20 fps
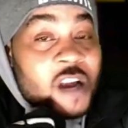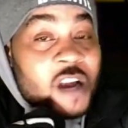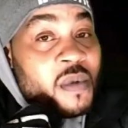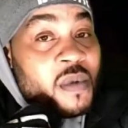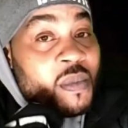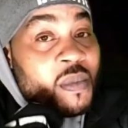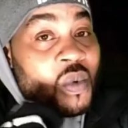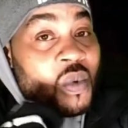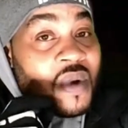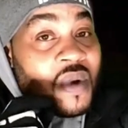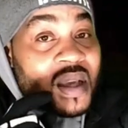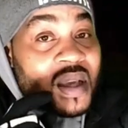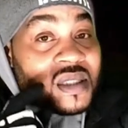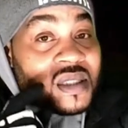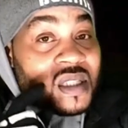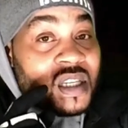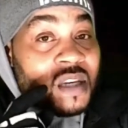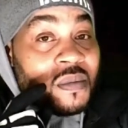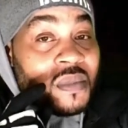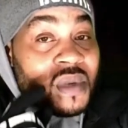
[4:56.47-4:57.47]
remember when I
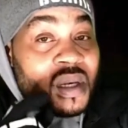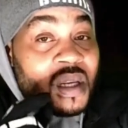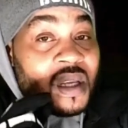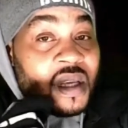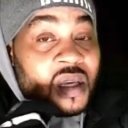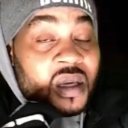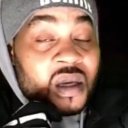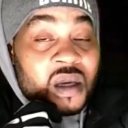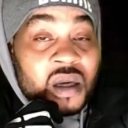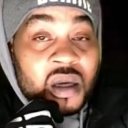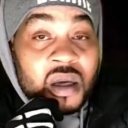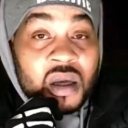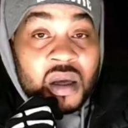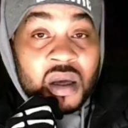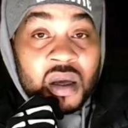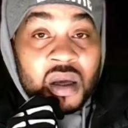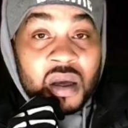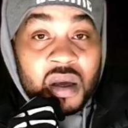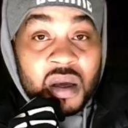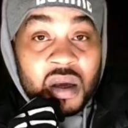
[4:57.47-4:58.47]
seen Malik
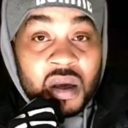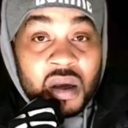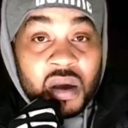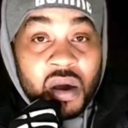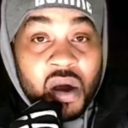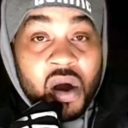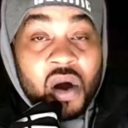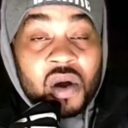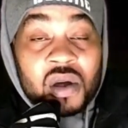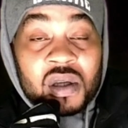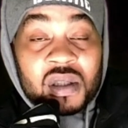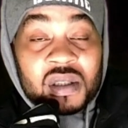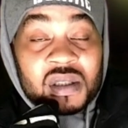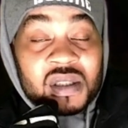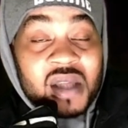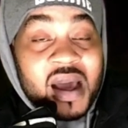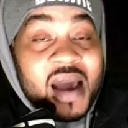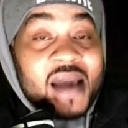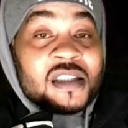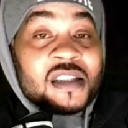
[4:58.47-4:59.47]
Hawkins,
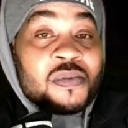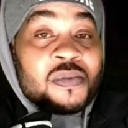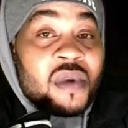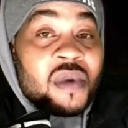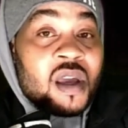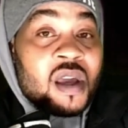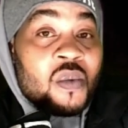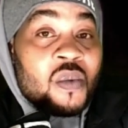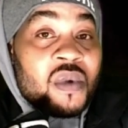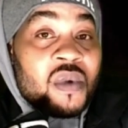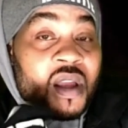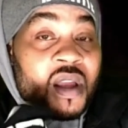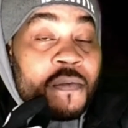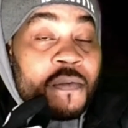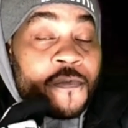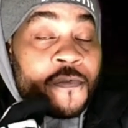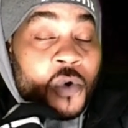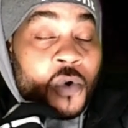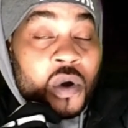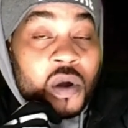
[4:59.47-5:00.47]
the Iceman, when they
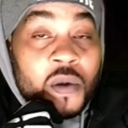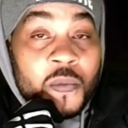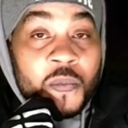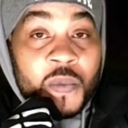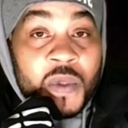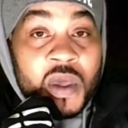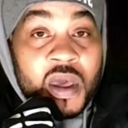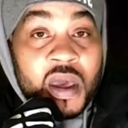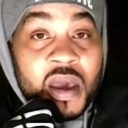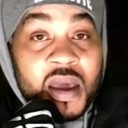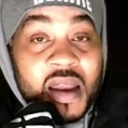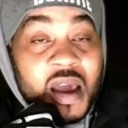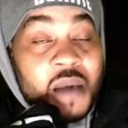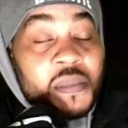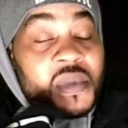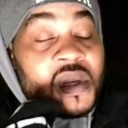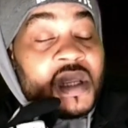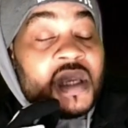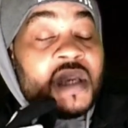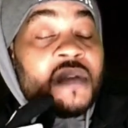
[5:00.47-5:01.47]
fought. And I
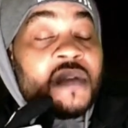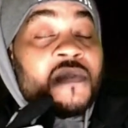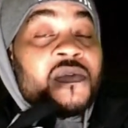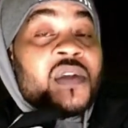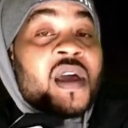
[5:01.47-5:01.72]
believe